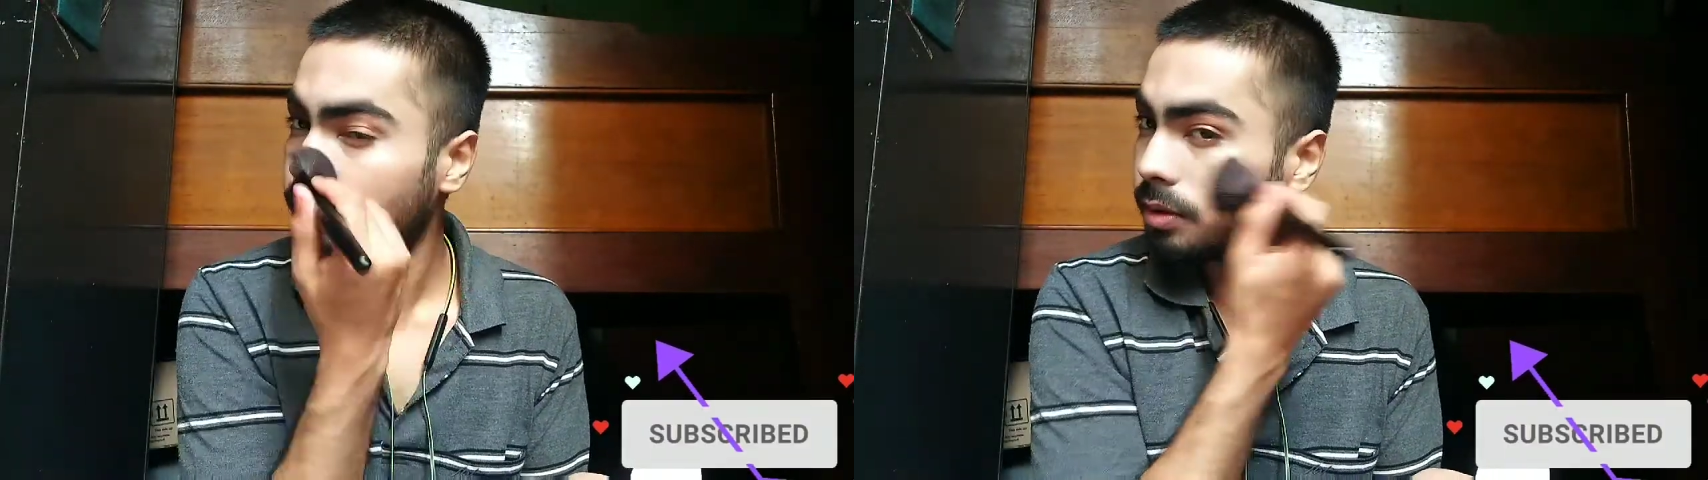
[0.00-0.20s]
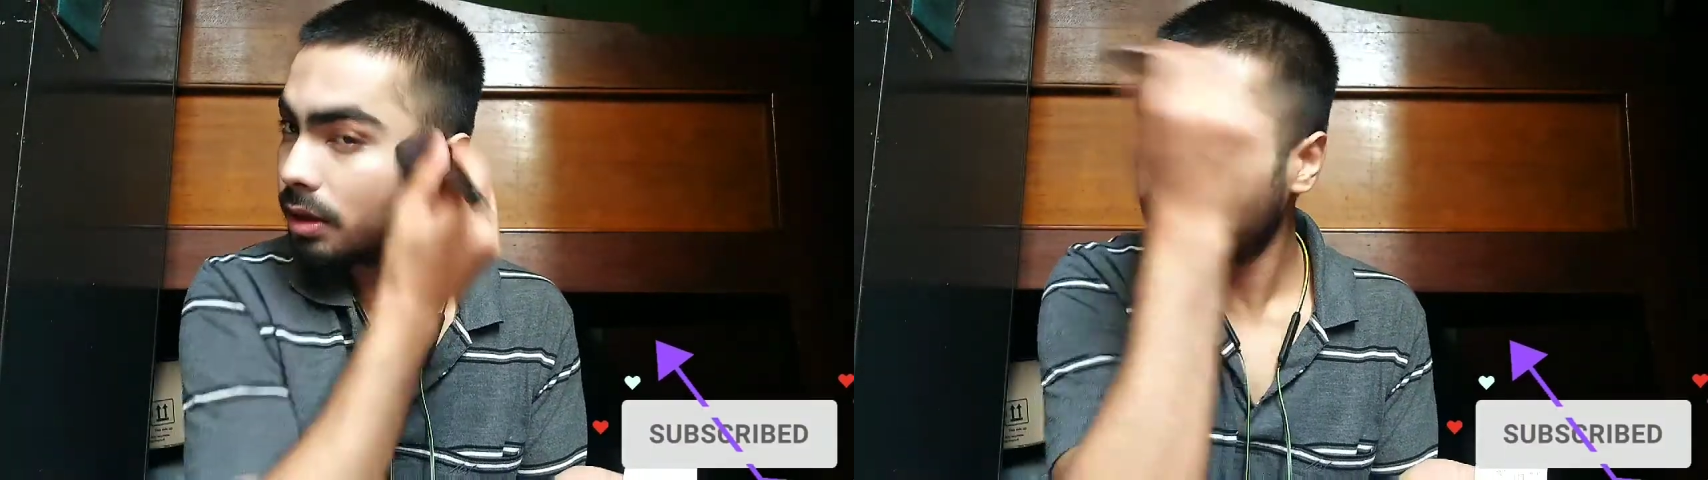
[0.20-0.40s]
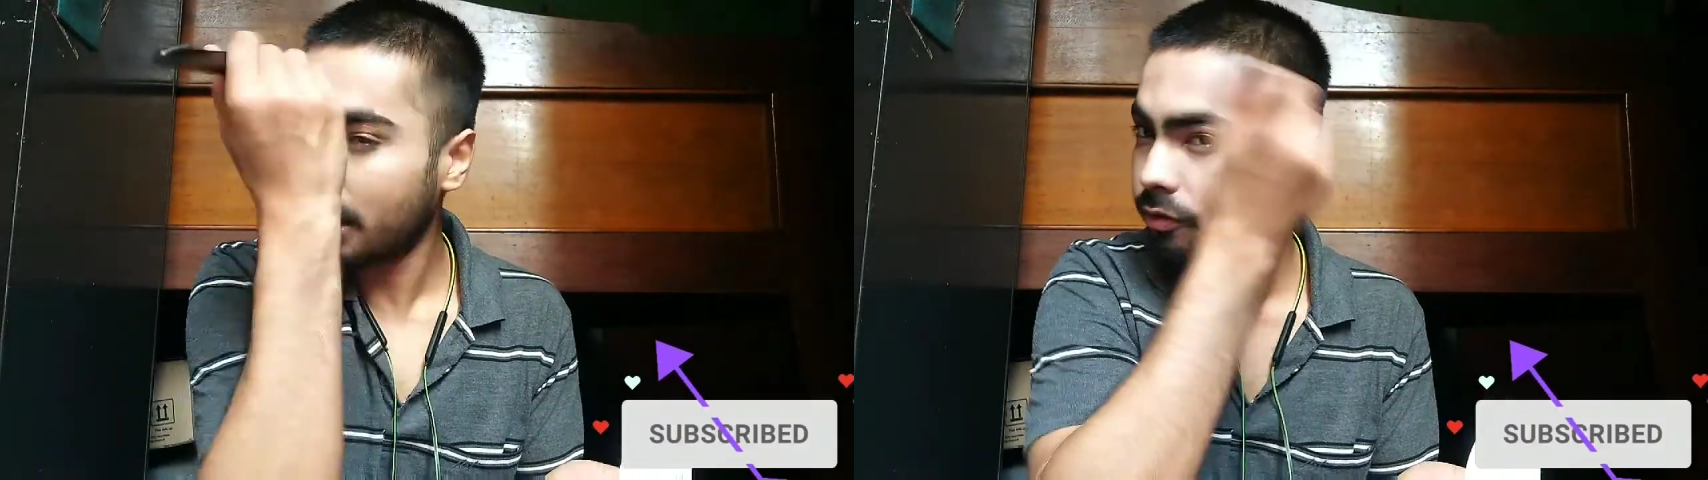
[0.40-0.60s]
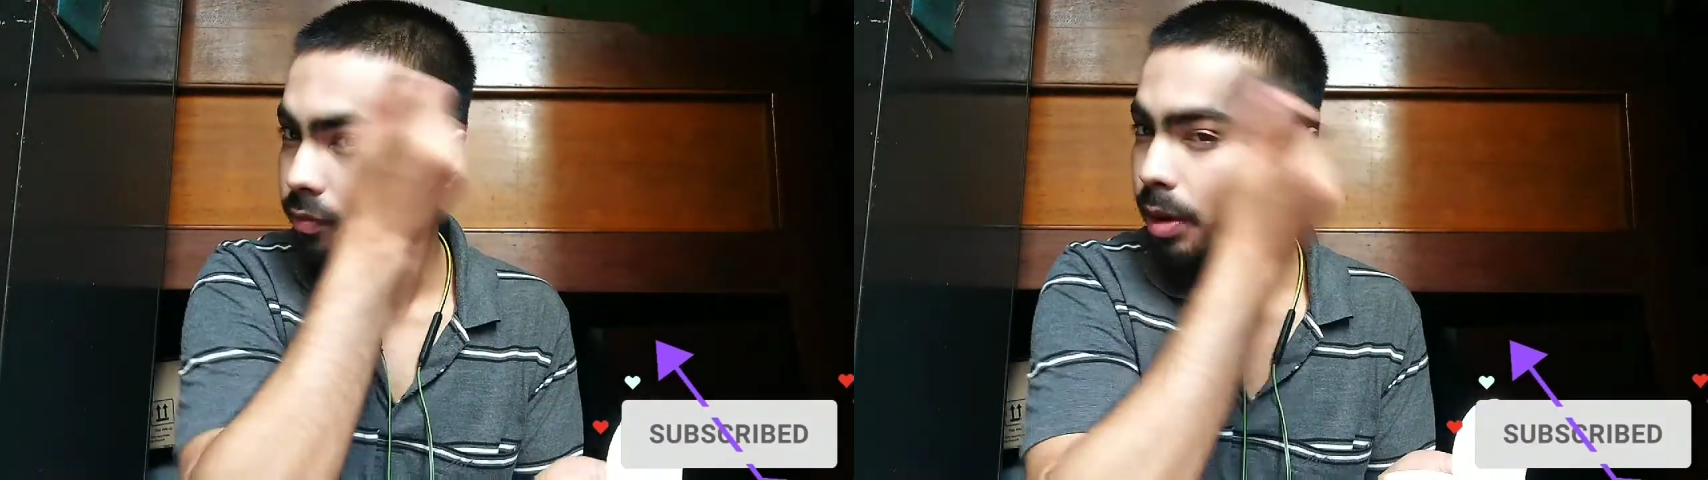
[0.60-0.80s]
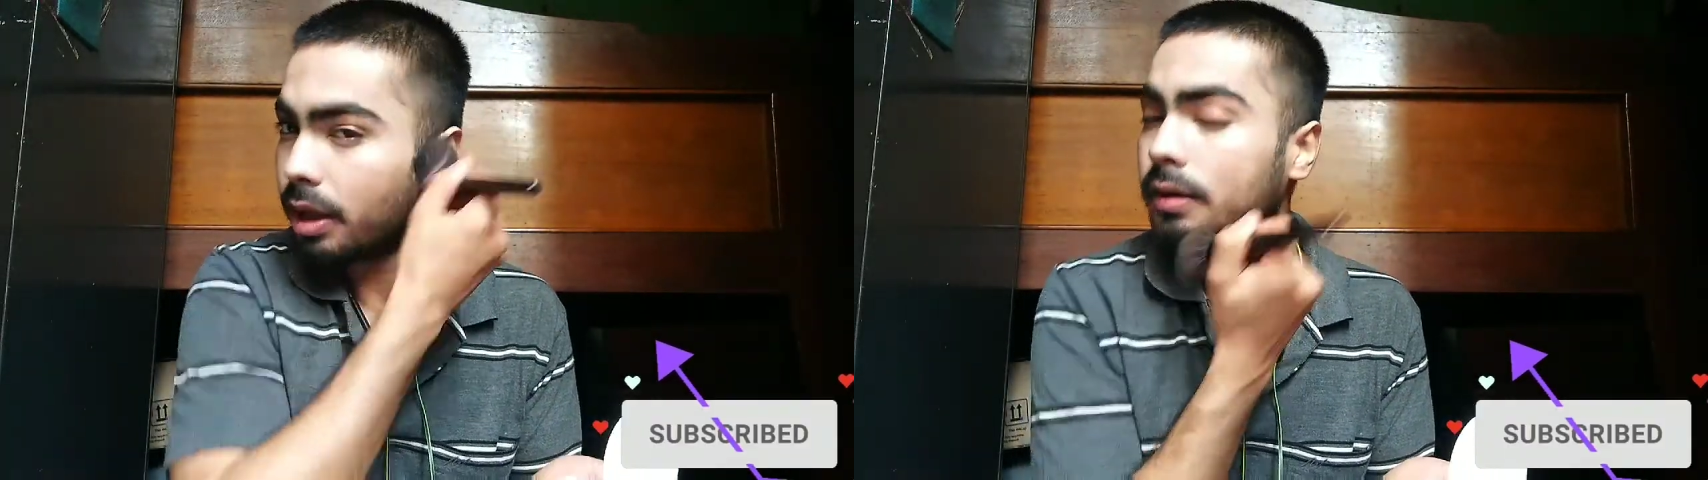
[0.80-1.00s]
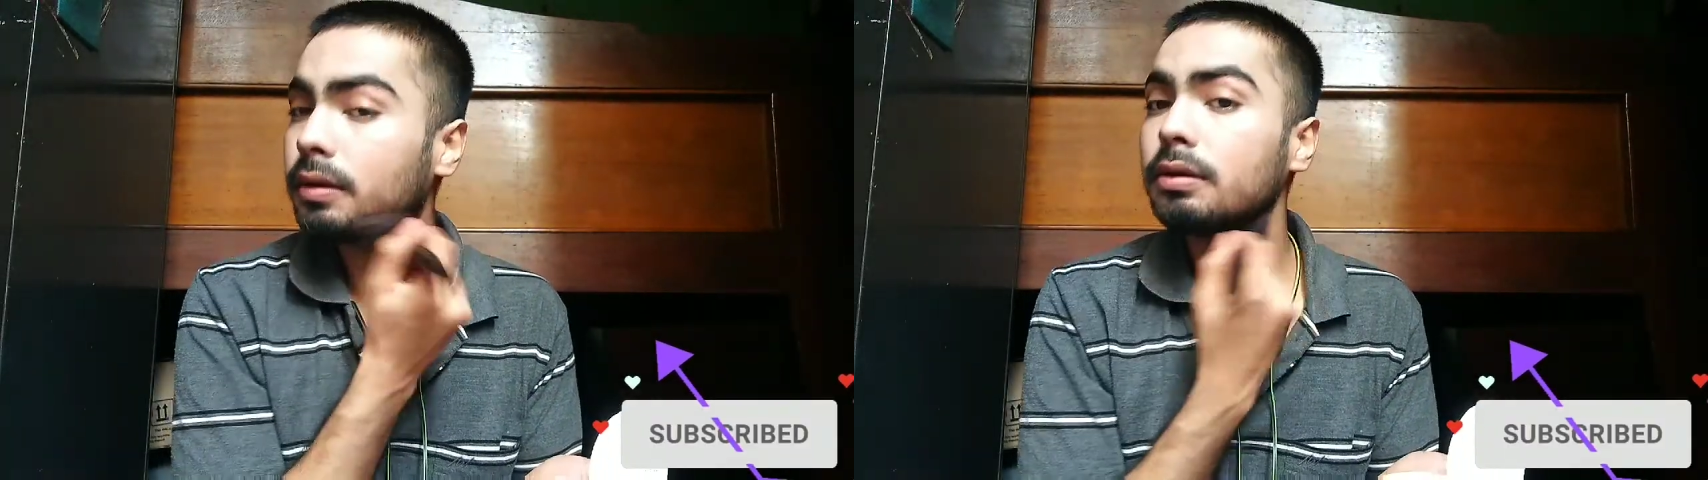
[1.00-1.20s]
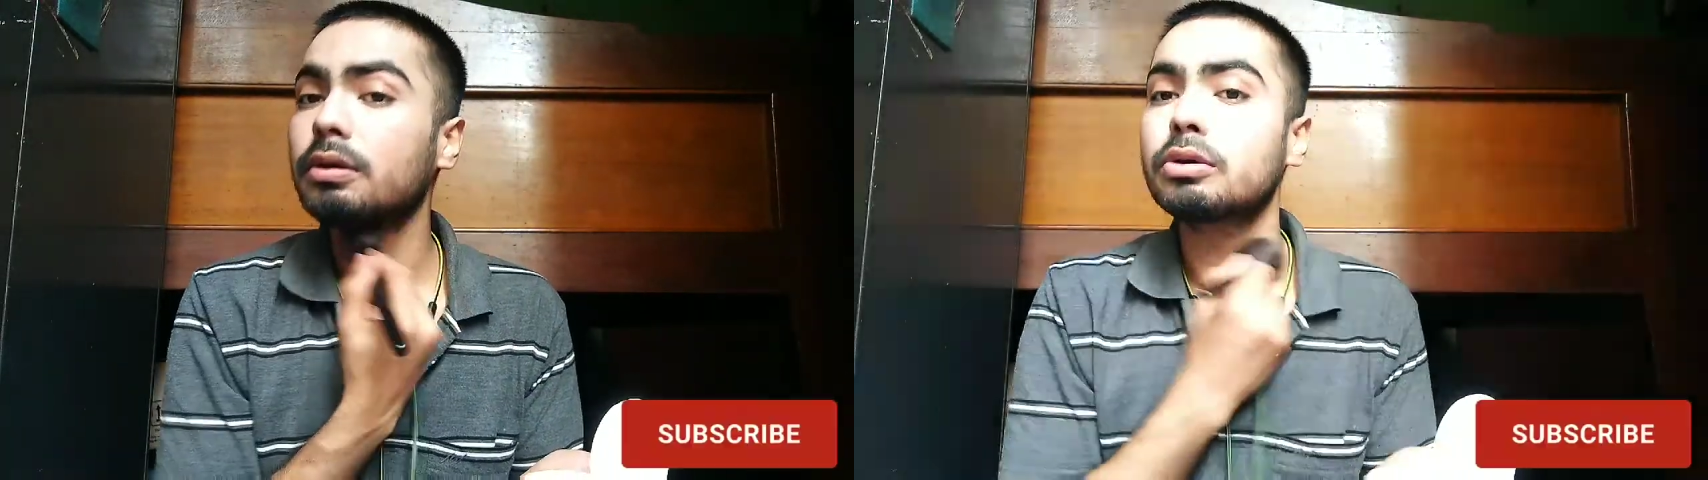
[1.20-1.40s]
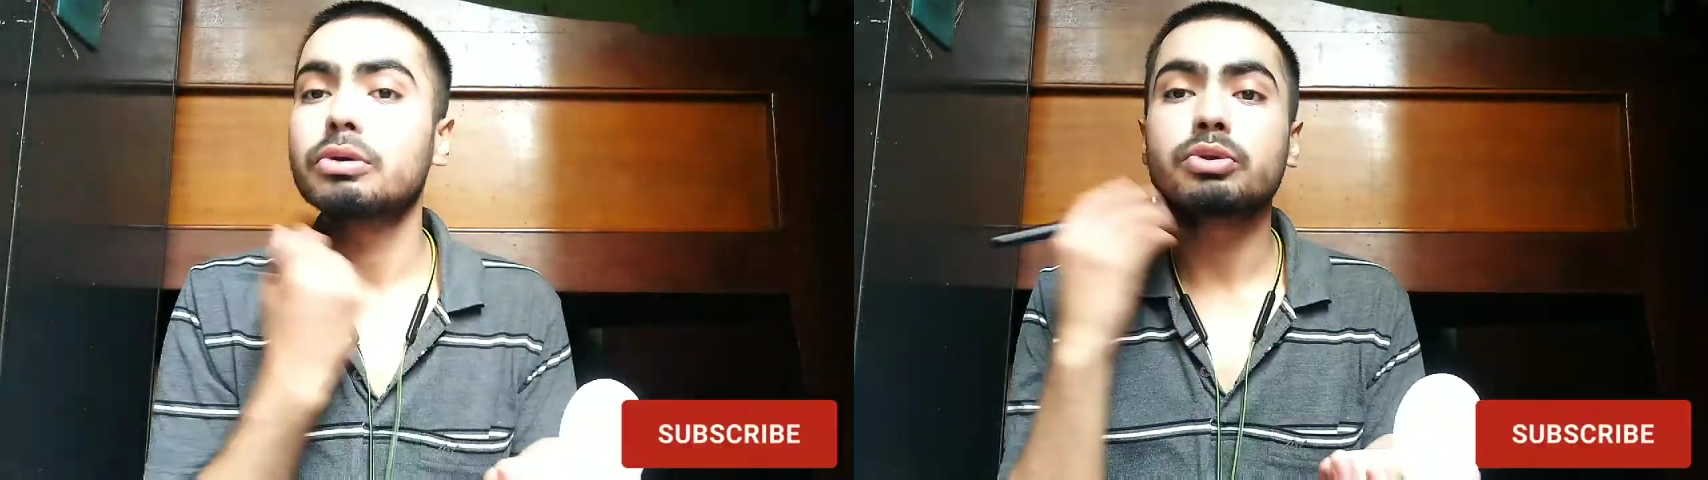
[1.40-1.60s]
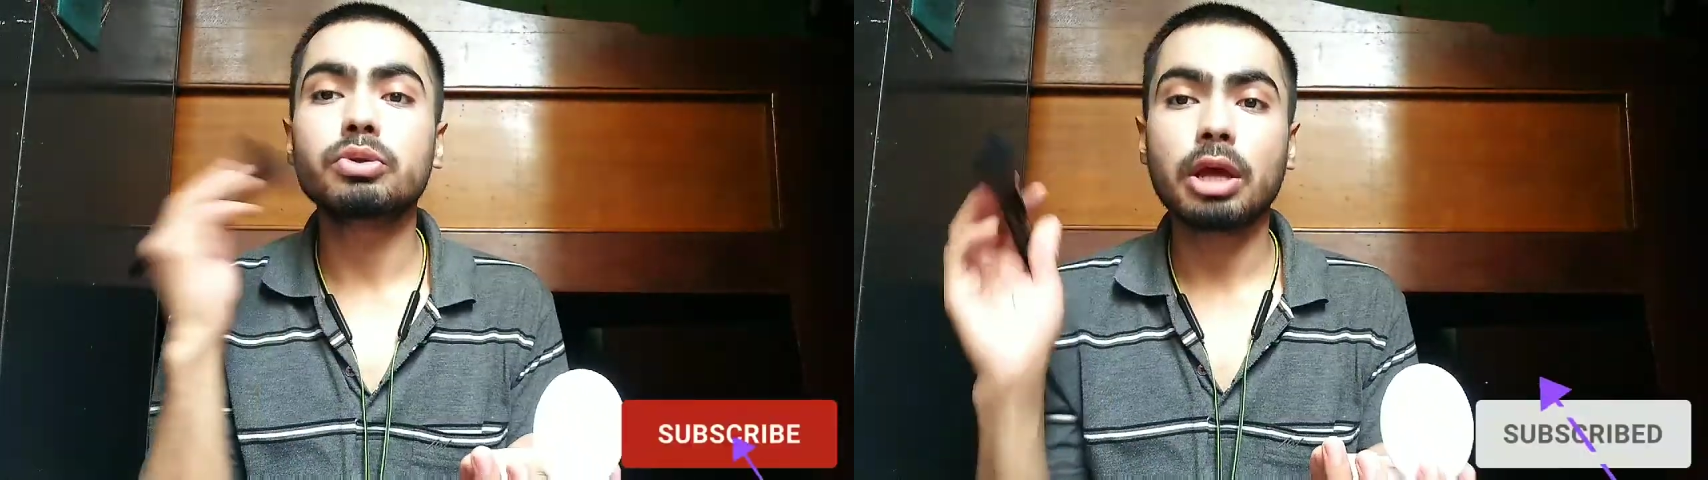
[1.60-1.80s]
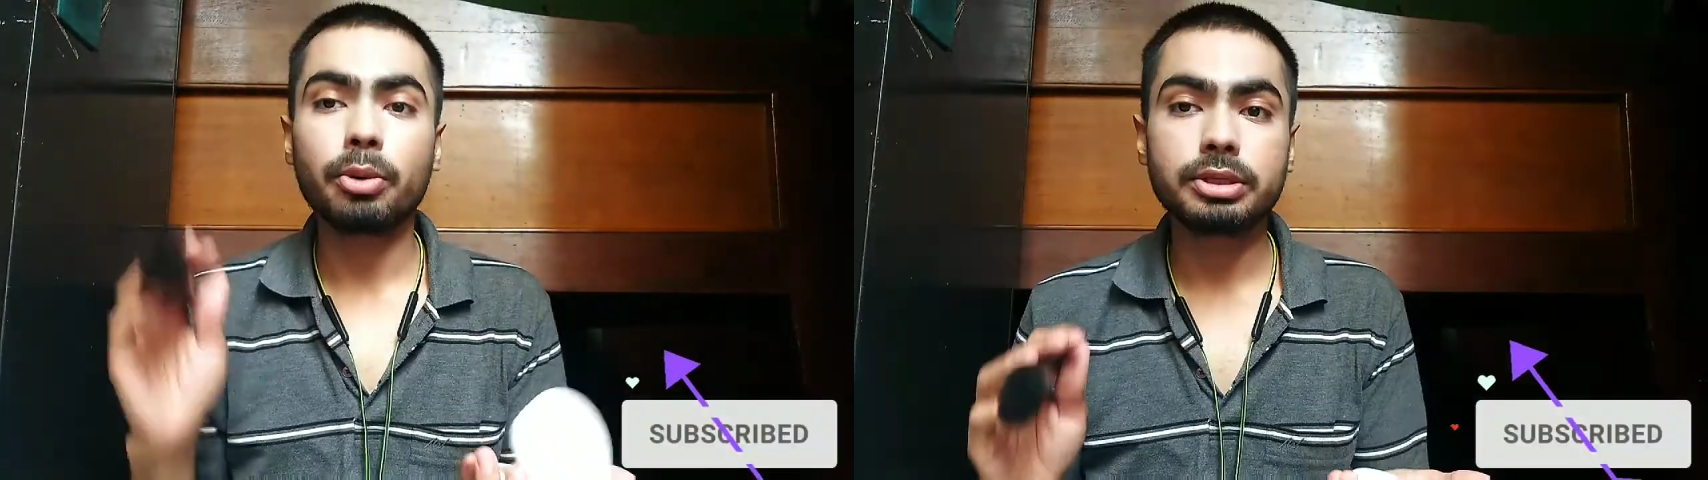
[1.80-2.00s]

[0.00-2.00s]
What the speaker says: So it gave me a life back.